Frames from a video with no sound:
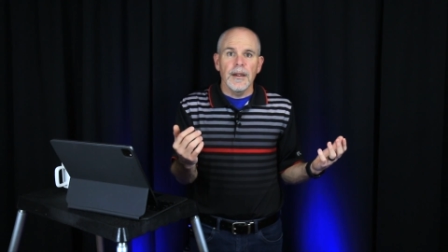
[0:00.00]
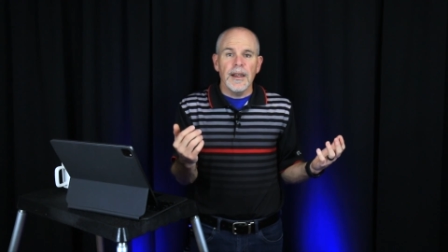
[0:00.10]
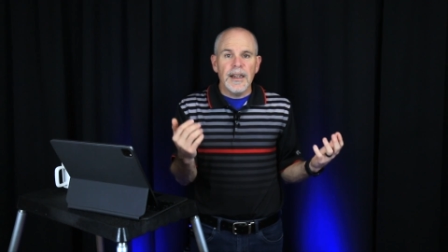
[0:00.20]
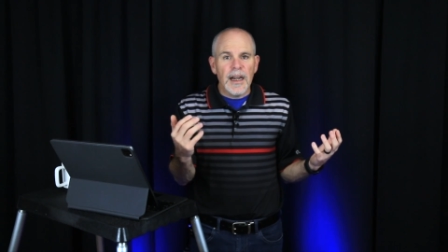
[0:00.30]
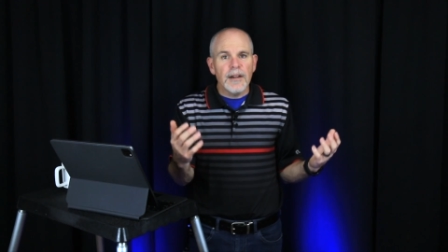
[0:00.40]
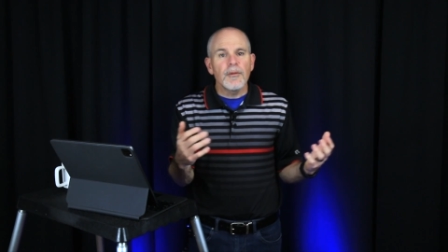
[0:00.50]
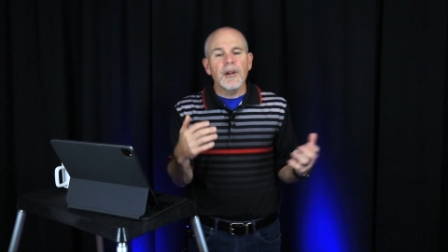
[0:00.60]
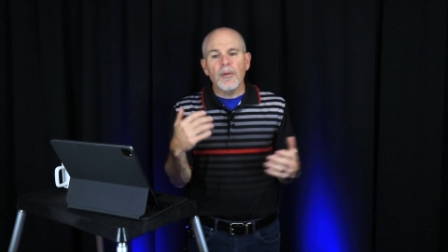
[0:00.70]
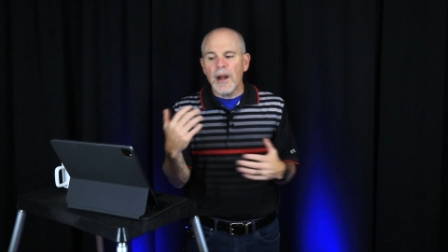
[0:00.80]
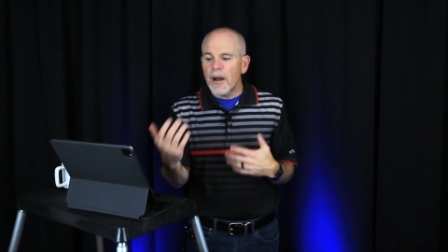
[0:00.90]
he kind of
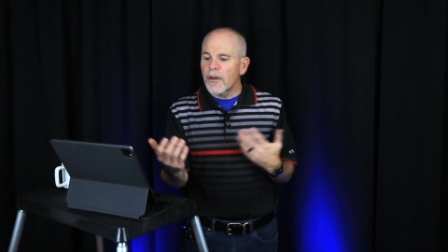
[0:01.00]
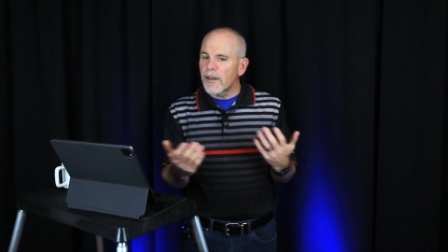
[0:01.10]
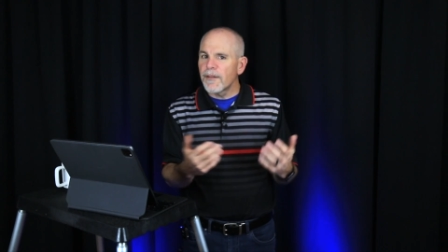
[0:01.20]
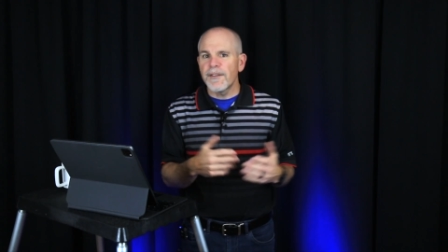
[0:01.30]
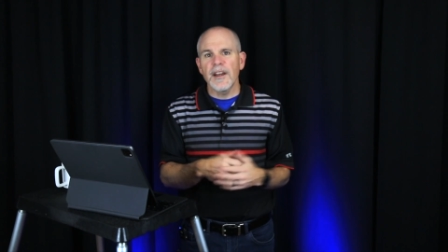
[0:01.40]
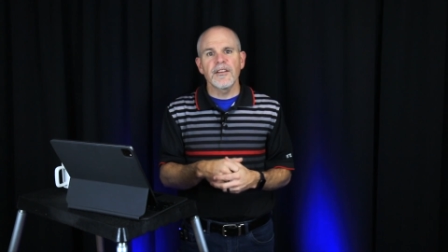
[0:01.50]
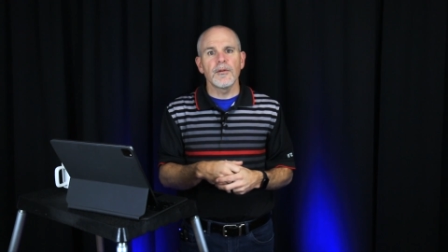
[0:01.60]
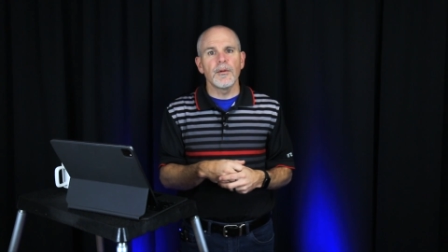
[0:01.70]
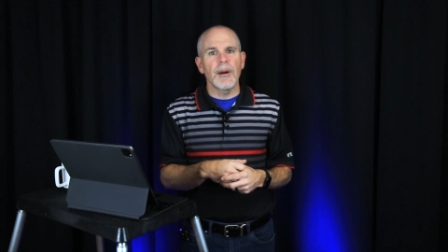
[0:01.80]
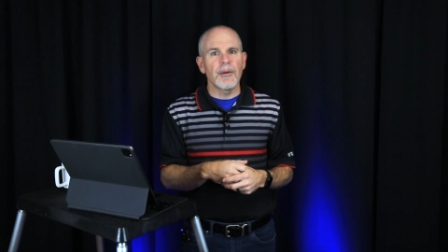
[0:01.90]
went around the
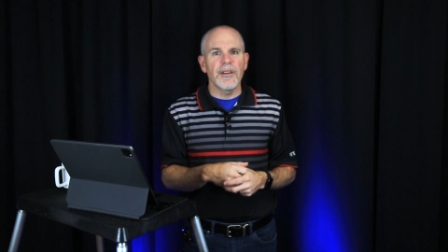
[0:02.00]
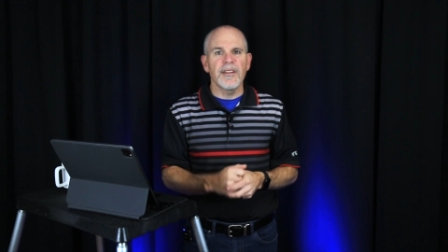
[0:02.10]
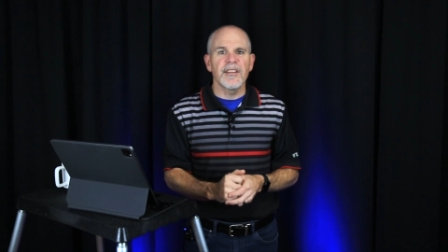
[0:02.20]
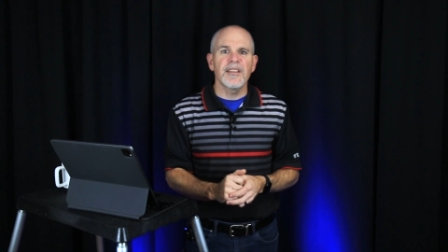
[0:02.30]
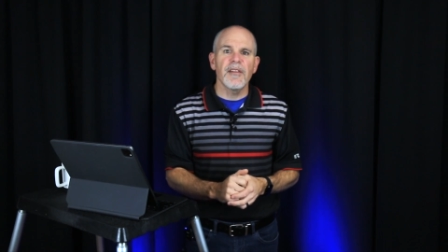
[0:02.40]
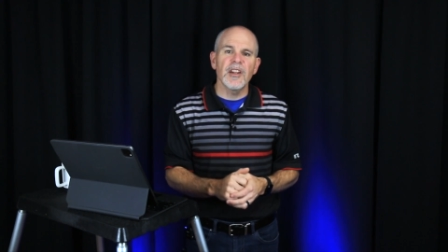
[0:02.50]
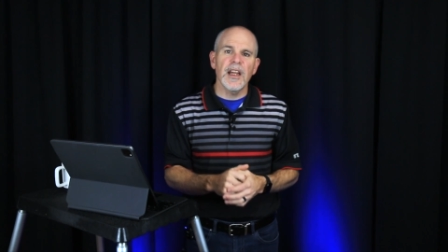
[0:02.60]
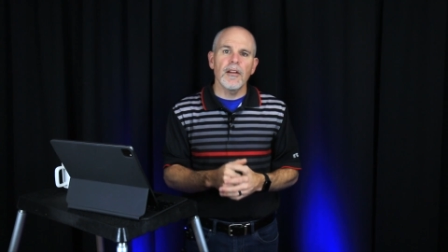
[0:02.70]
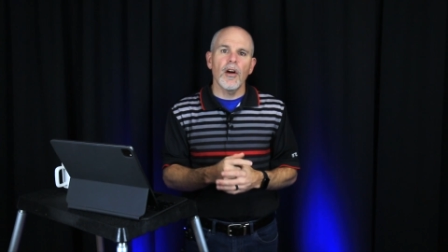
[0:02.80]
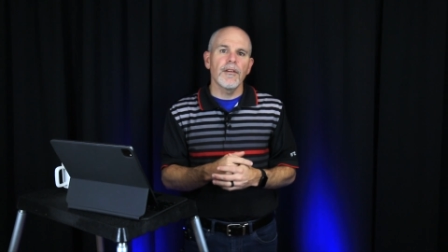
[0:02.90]
festival. Remember, this is a seven
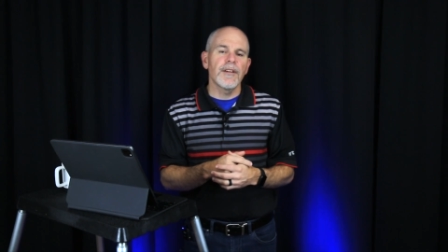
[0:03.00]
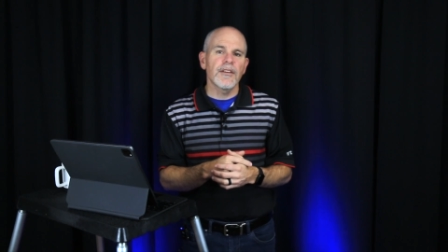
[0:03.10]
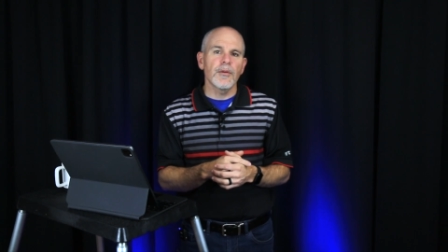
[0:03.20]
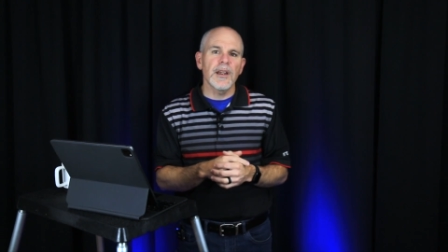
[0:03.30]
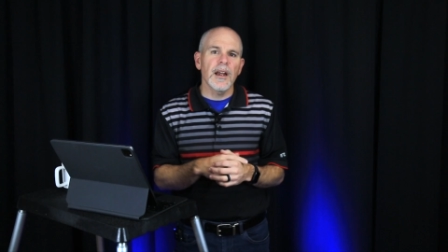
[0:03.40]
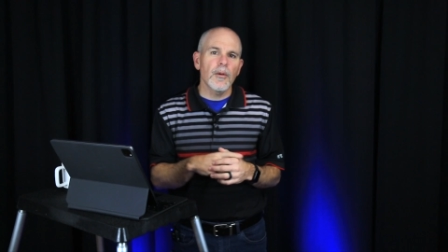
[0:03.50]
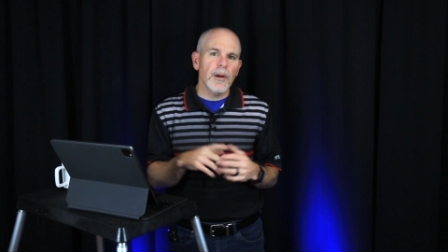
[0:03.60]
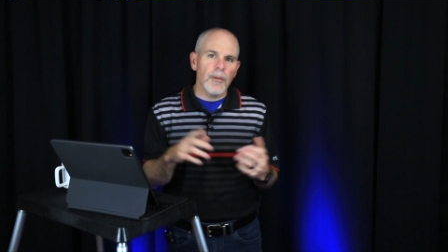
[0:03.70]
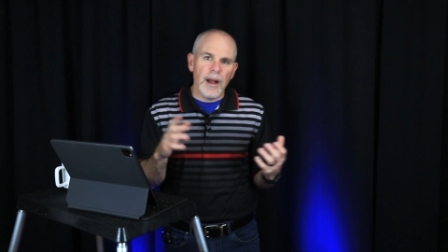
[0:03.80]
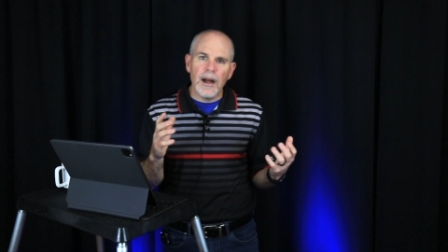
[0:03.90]
day long festival. He kind of
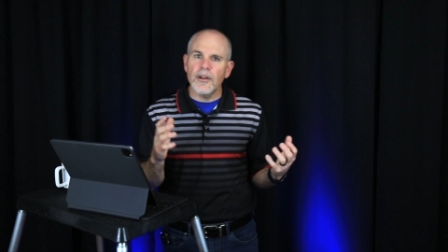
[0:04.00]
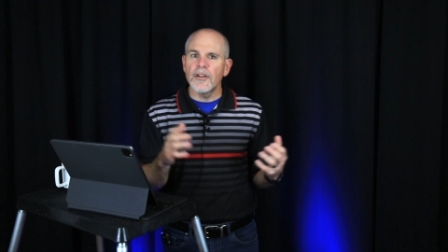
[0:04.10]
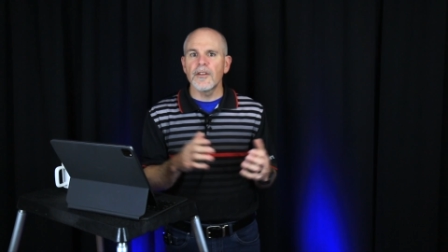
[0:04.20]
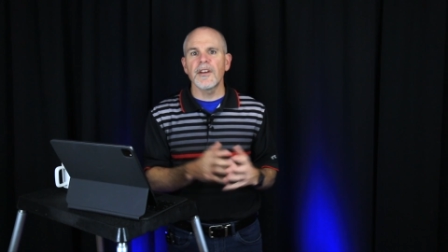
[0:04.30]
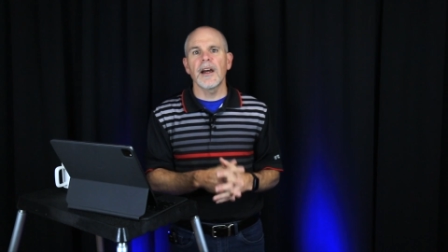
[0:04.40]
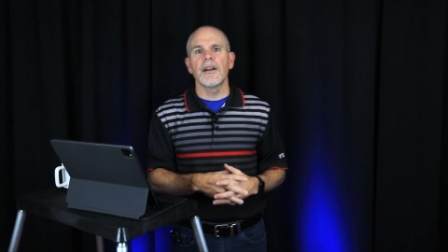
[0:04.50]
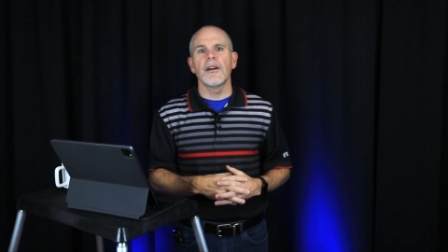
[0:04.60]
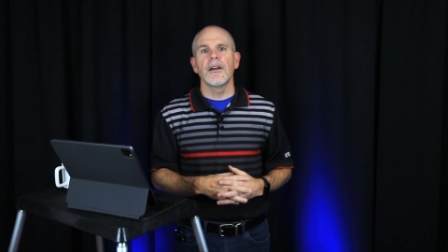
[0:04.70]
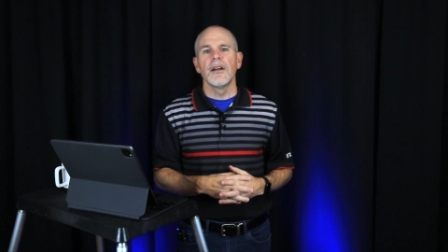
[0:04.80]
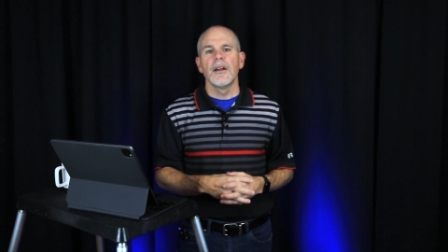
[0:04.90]
went around and just kind of
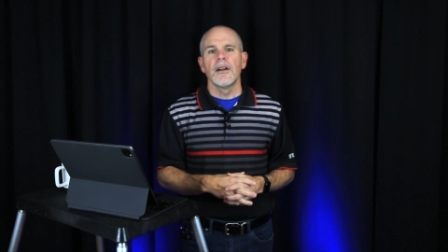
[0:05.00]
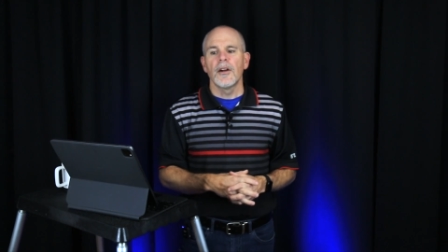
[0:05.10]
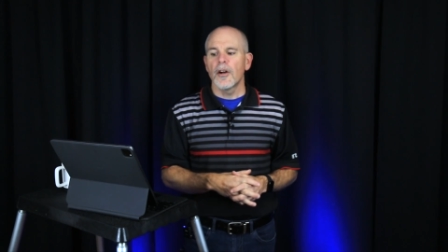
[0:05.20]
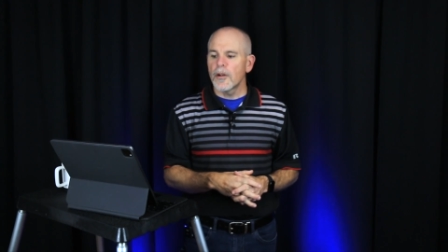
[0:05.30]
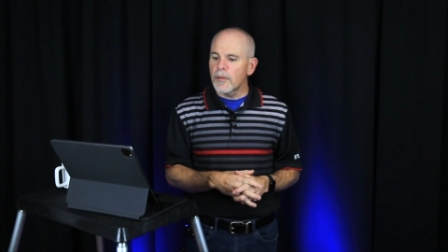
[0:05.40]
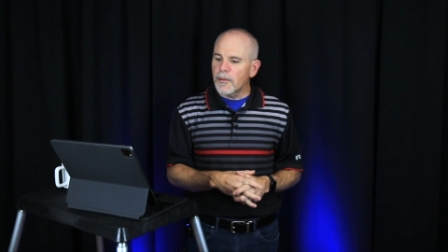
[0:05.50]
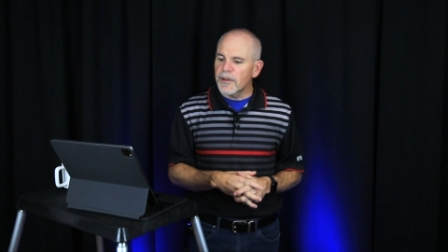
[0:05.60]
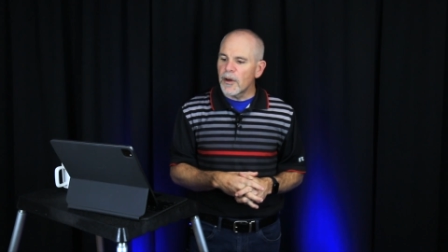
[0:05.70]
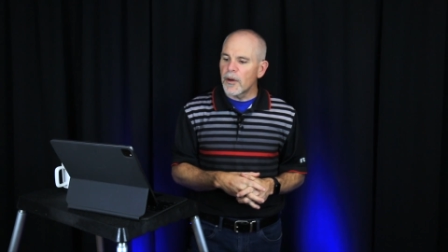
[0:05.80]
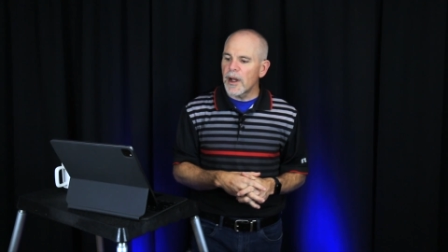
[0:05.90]
heard what
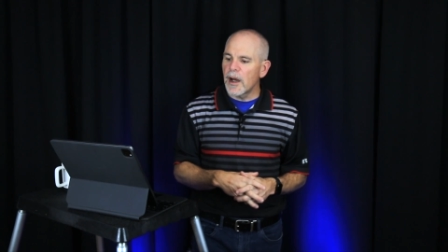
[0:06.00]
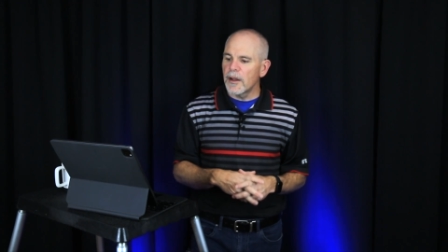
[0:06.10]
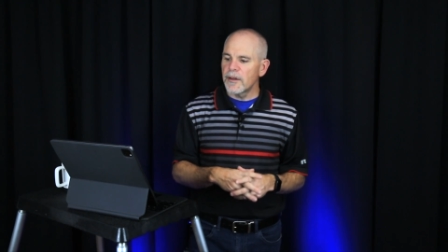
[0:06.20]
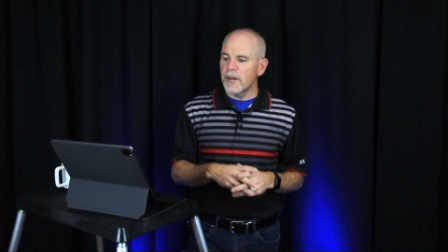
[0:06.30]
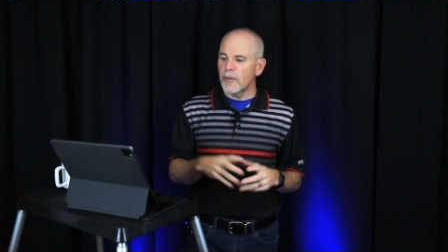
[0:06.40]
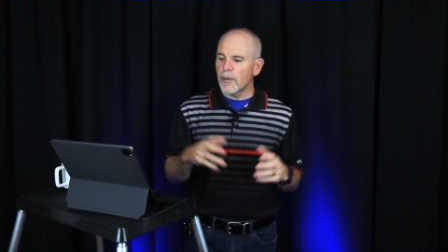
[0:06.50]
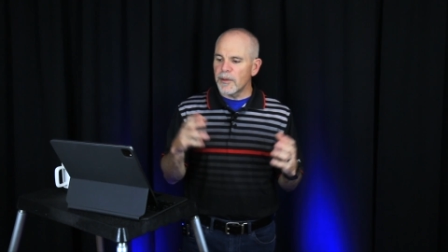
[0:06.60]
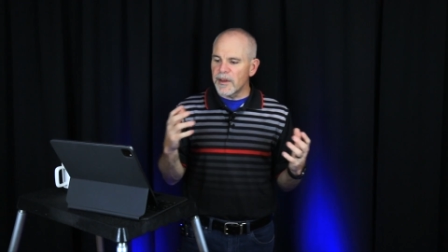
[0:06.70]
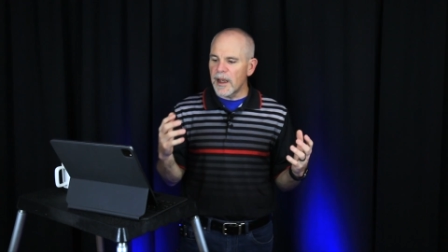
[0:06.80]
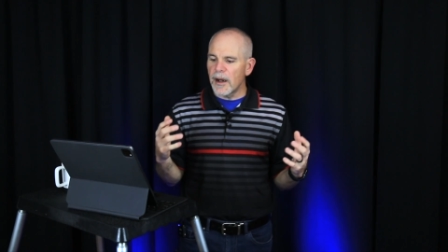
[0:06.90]
was going on, see what
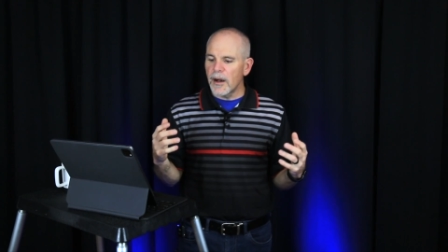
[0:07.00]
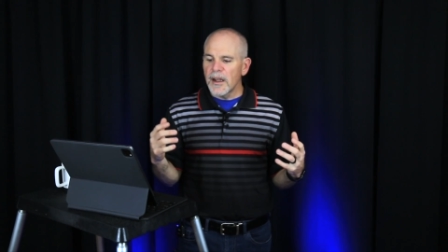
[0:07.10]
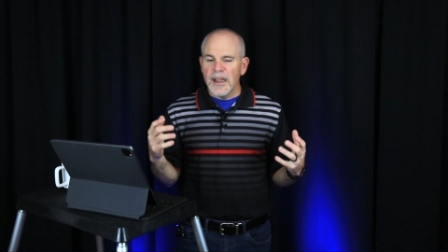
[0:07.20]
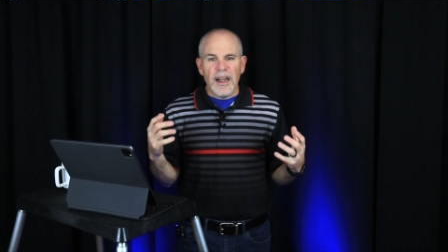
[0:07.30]
was there.